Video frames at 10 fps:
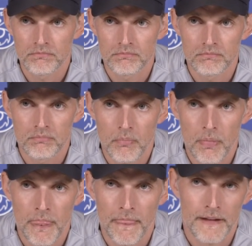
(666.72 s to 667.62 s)
I wanted to
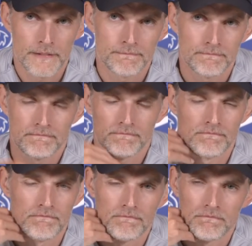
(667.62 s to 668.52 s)
ask you about Thiago
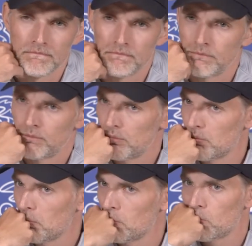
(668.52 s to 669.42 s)
Silva. He turns
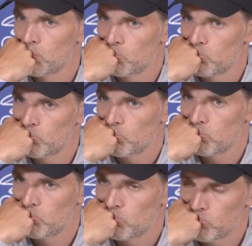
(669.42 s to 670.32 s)
37
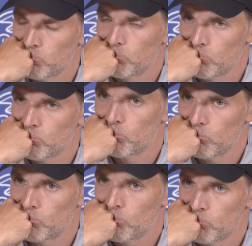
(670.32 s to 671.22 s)
tomorrow, but he
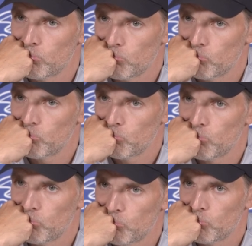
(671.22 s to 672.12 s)
was man of the match
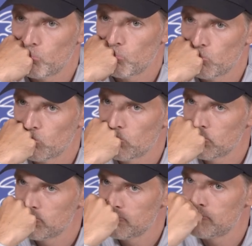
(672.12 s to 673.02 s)
against
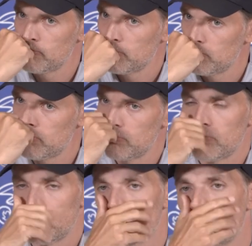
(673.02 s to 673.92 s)
Spurs on
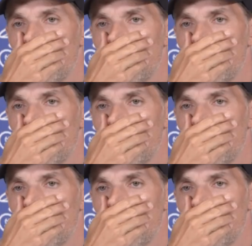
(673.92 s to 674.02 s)
Sunday.